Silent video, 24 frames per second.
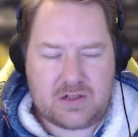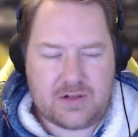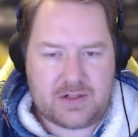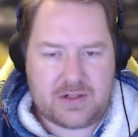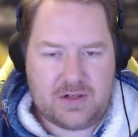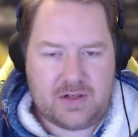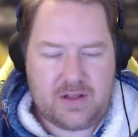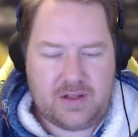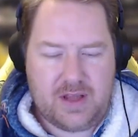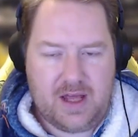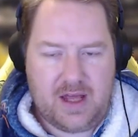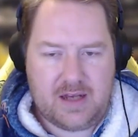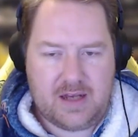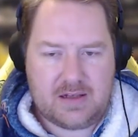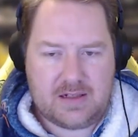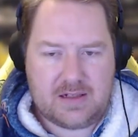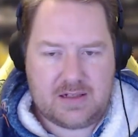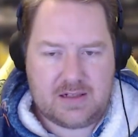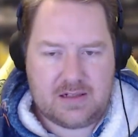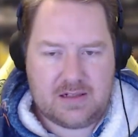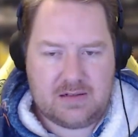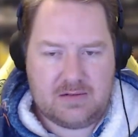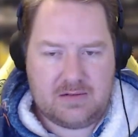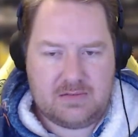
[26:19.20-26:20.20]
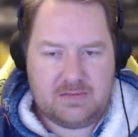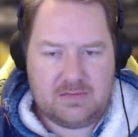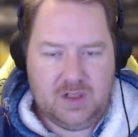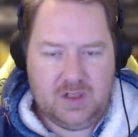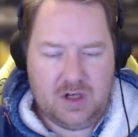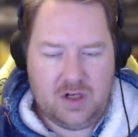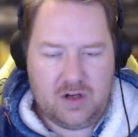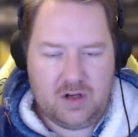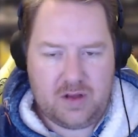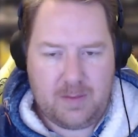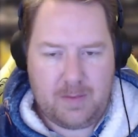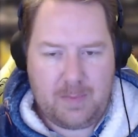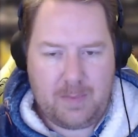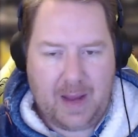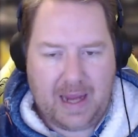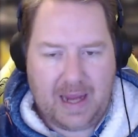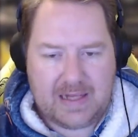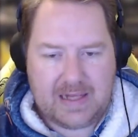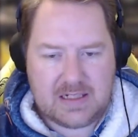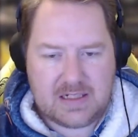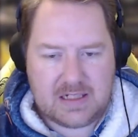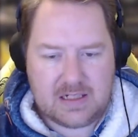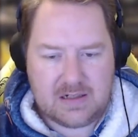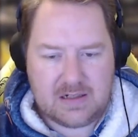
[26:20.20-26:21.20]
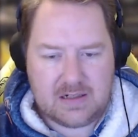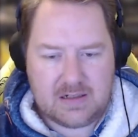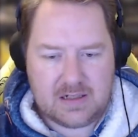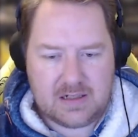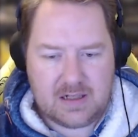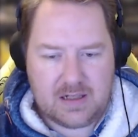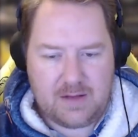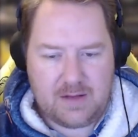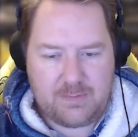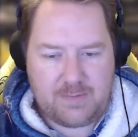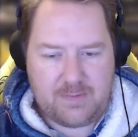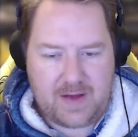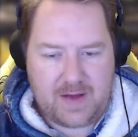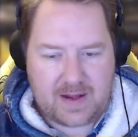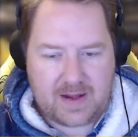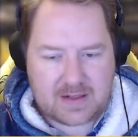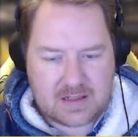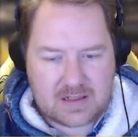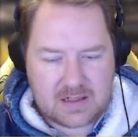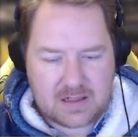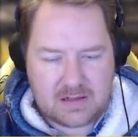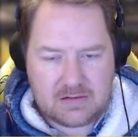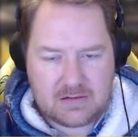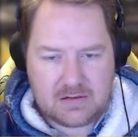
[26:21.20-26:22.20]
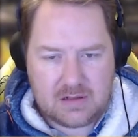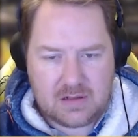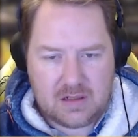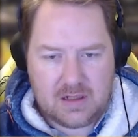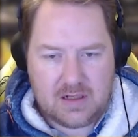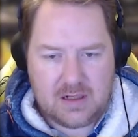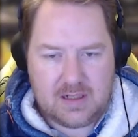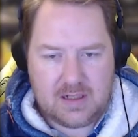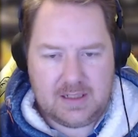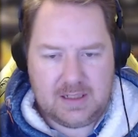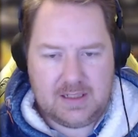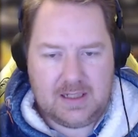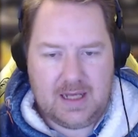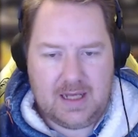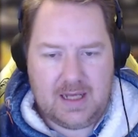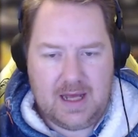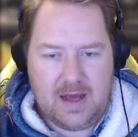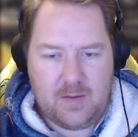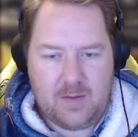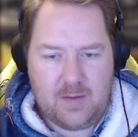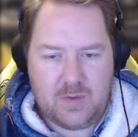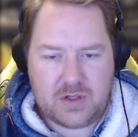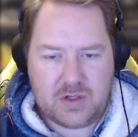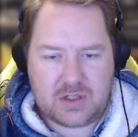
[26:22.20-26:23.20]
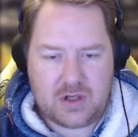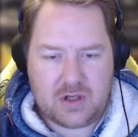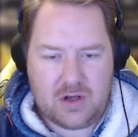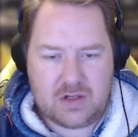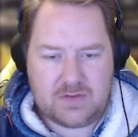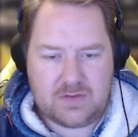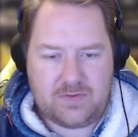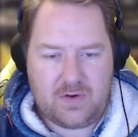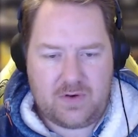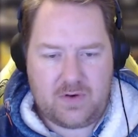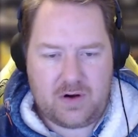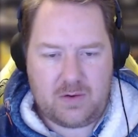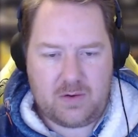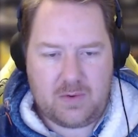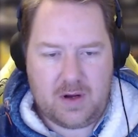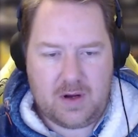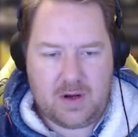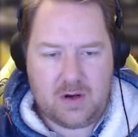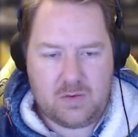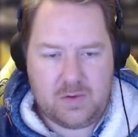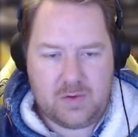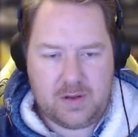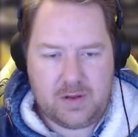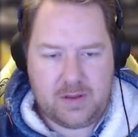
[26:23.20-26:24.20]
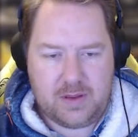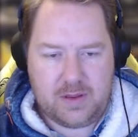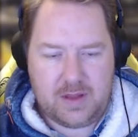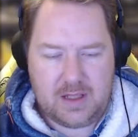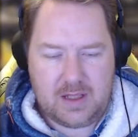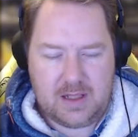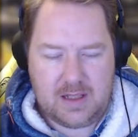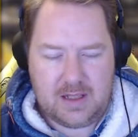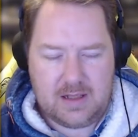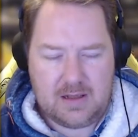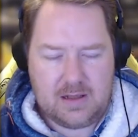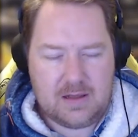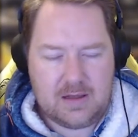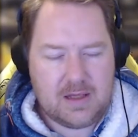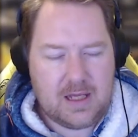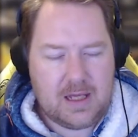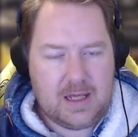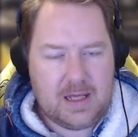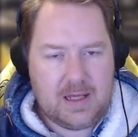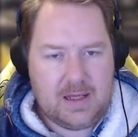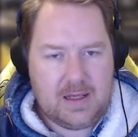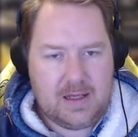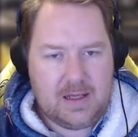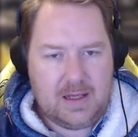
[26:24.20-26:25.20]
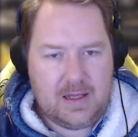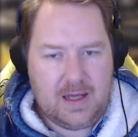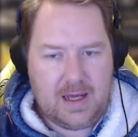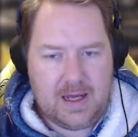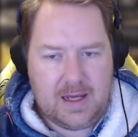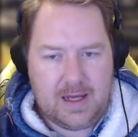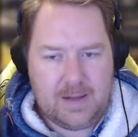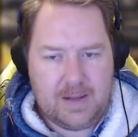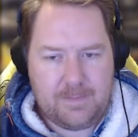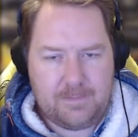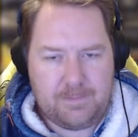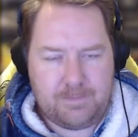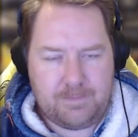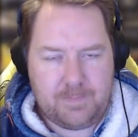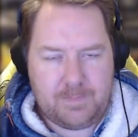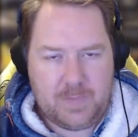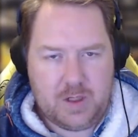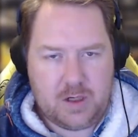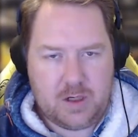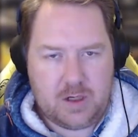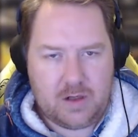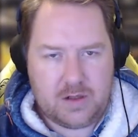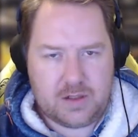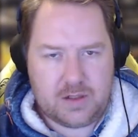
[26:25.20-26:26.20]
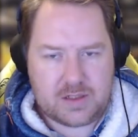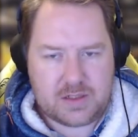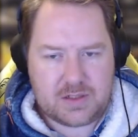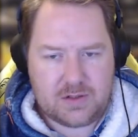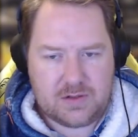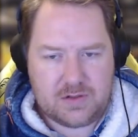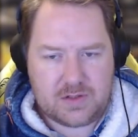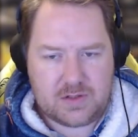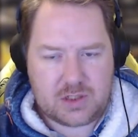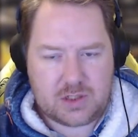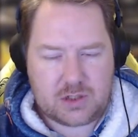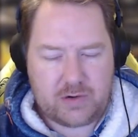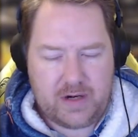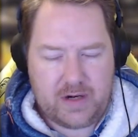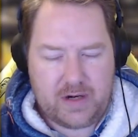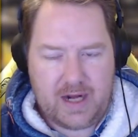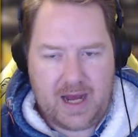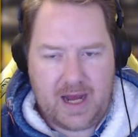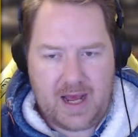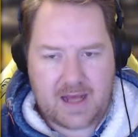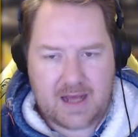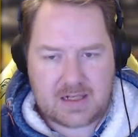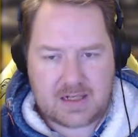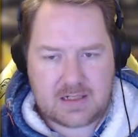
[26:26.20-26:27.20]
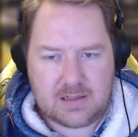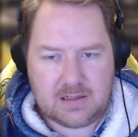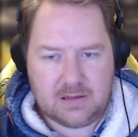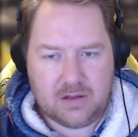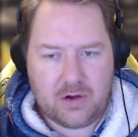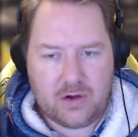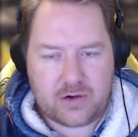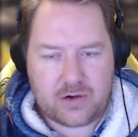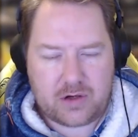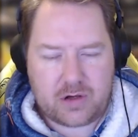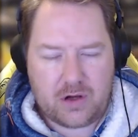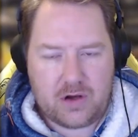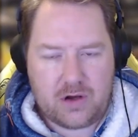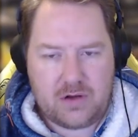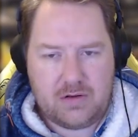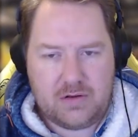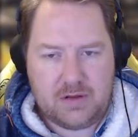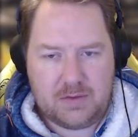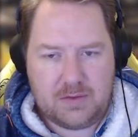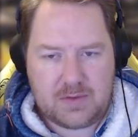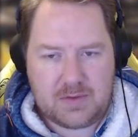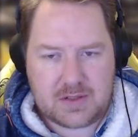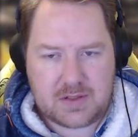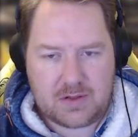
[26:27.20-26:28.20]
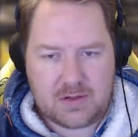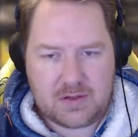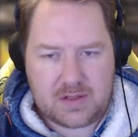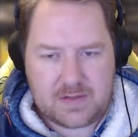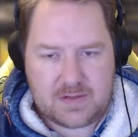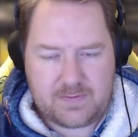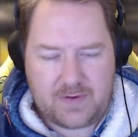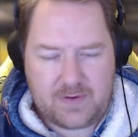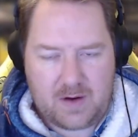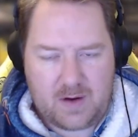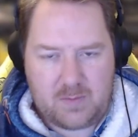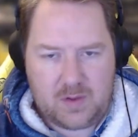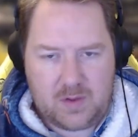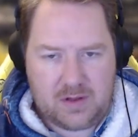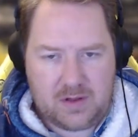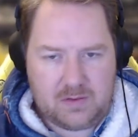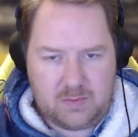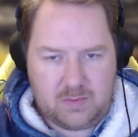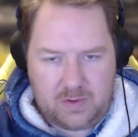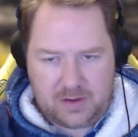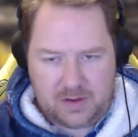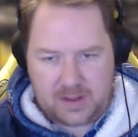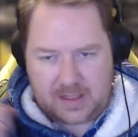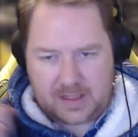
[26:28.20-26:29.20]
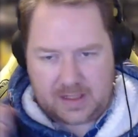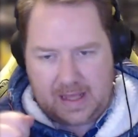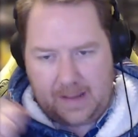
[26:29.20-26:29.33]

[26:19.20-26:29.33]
got sort of that, the painted effect, which goes very well with the the sort of street art logo that we saw at the front with the